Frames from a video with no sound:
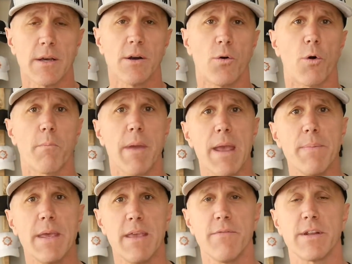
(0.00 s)
or maybe
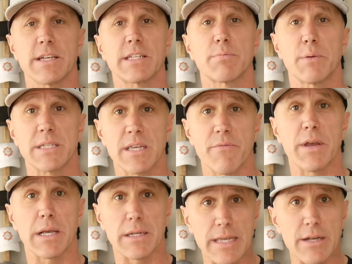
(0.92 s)
even a
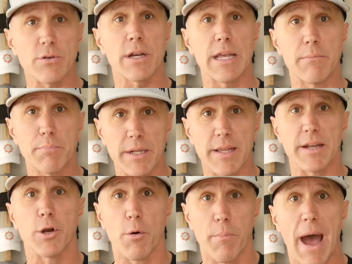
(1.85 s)
specific leader in
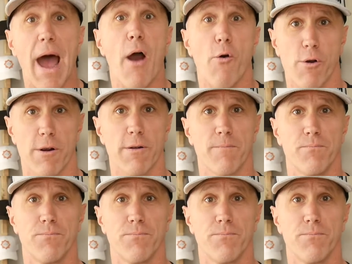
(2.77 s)
political power.